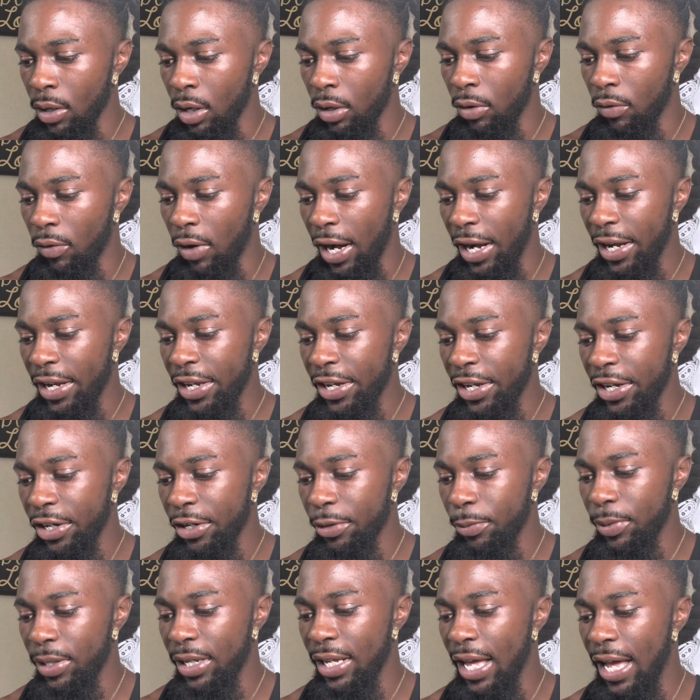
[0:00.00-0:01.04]
right here
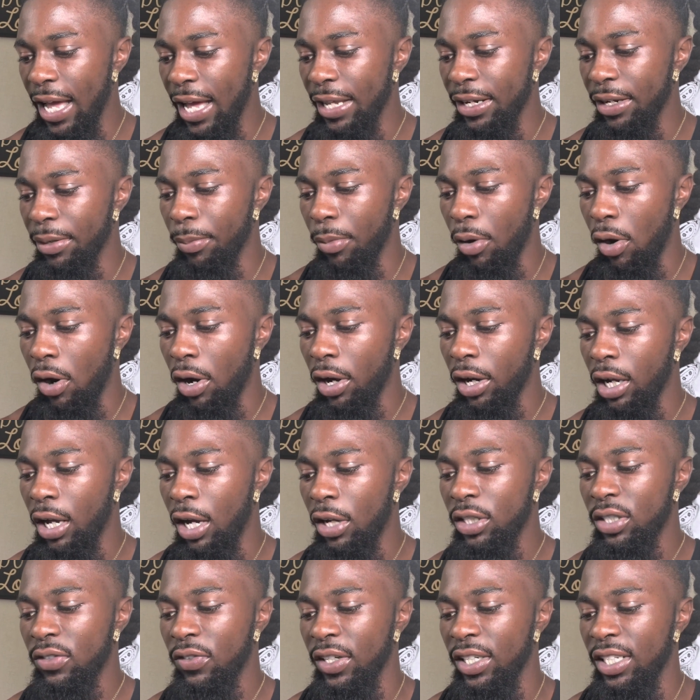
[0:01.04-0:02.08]
we got the borrowing
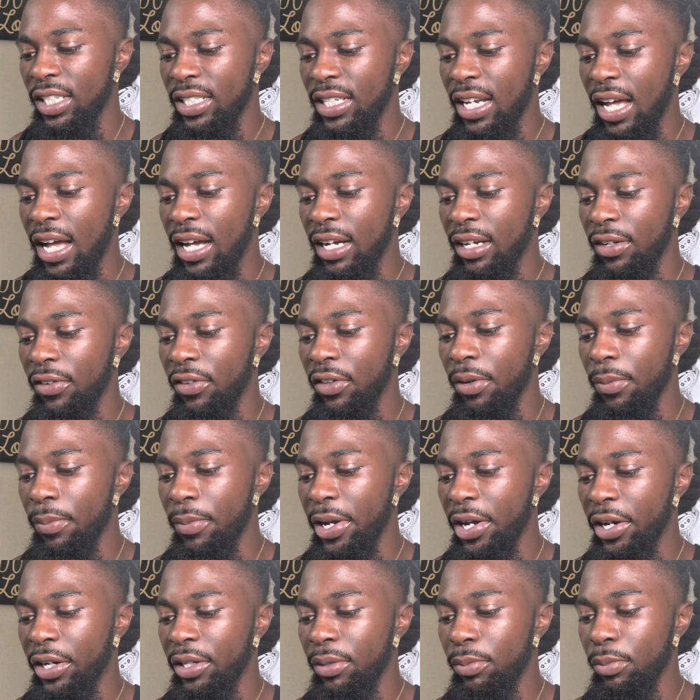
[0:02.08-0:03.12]
cost for the stock of the
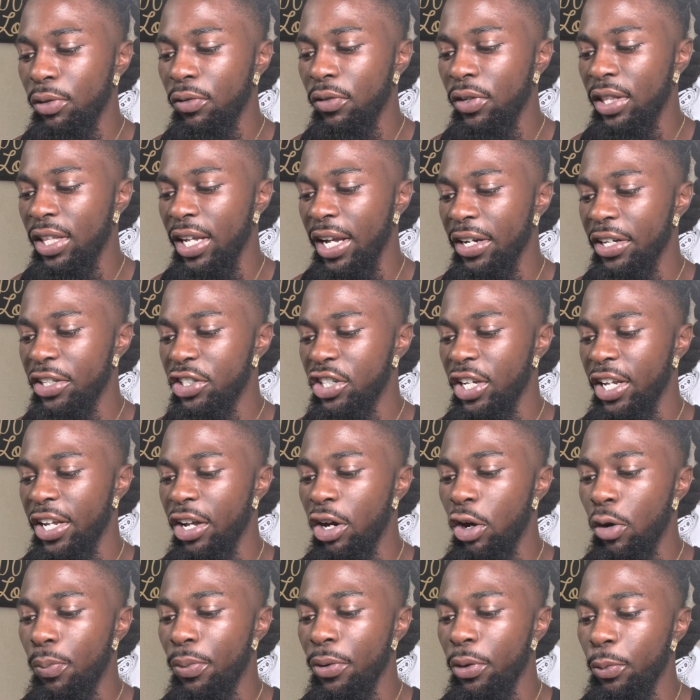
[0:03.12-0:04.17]
American movie theater chain
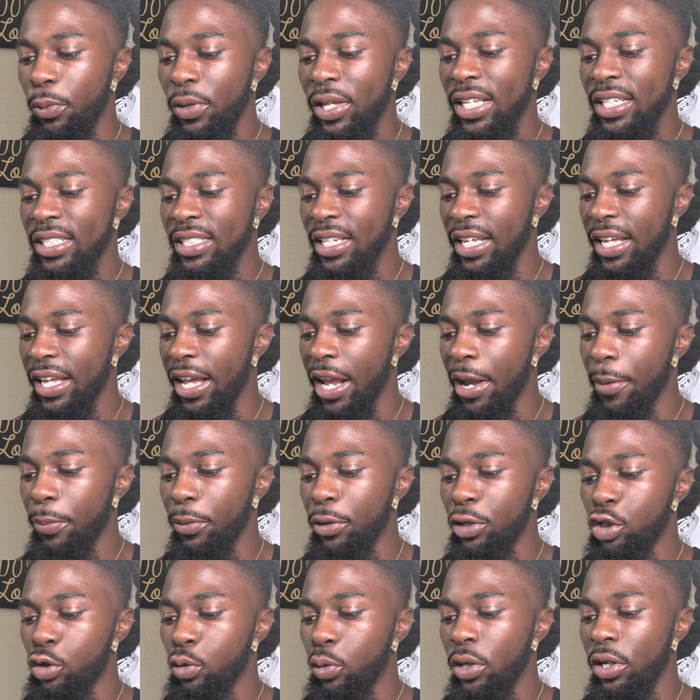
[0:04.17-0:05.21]
open Wednesday, April
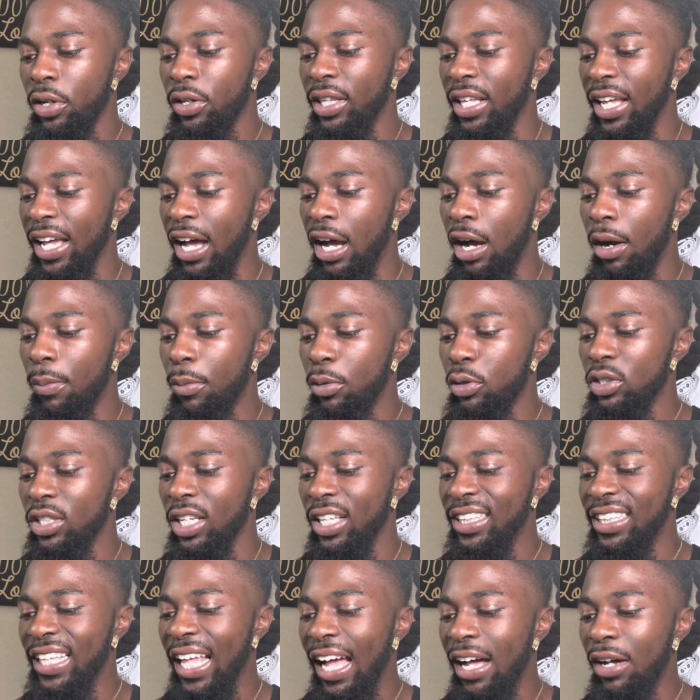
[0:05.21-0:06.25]
the 12th at almost a
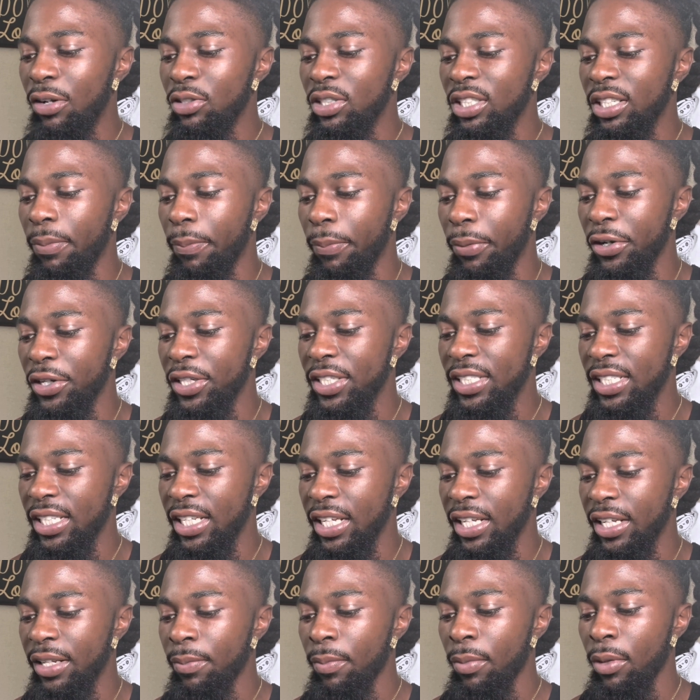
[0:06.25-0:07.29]
1,000%,